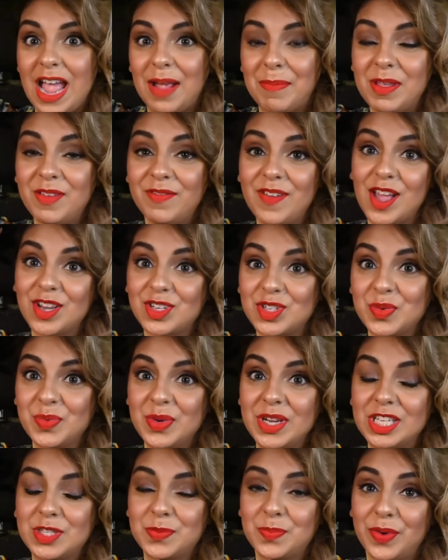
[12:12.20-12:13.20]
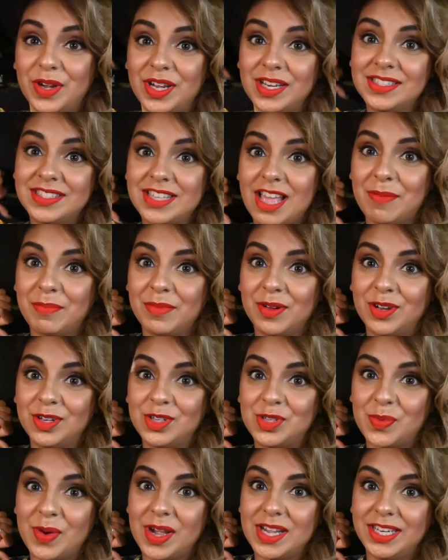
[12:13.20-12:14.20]
Lakme Fashion Week Spring Summer
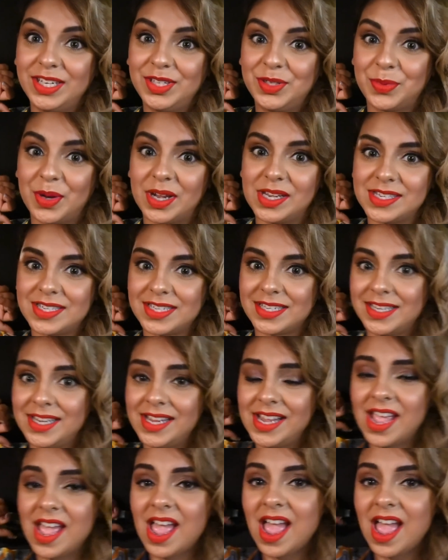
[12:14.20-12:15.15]
2020.